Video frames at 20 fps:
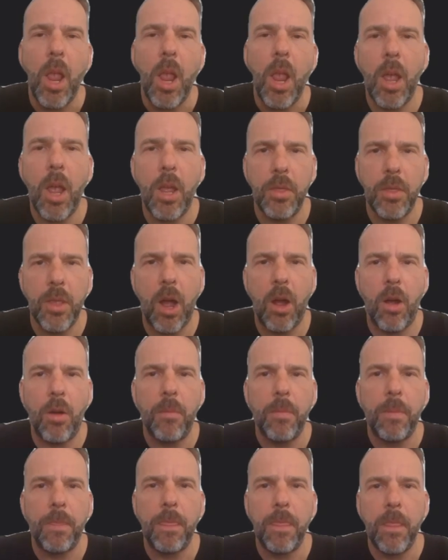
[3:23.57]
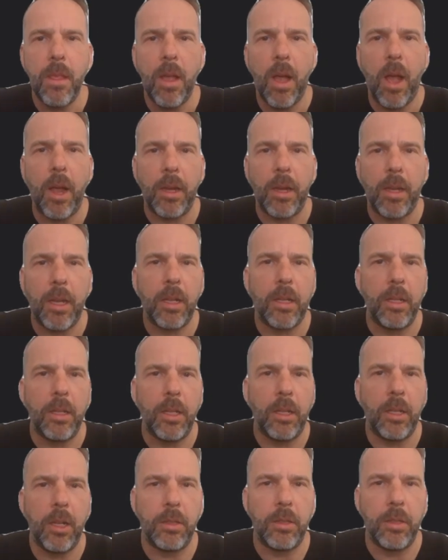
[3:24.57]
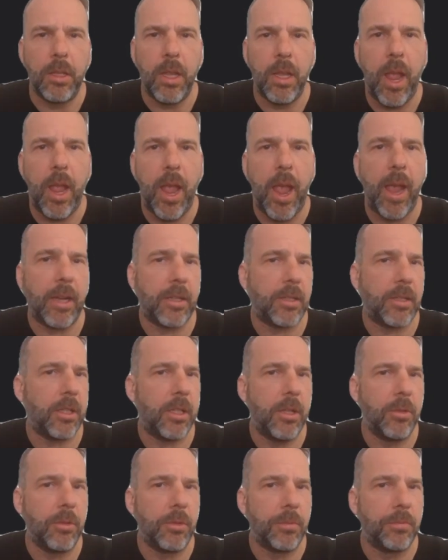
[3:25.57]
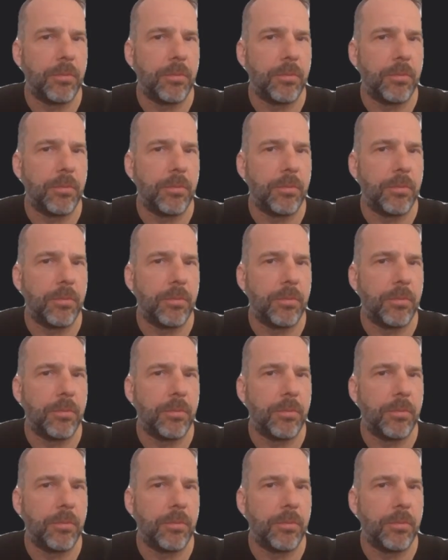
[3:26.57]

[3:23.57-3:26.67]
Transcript: And now I can click on Execute.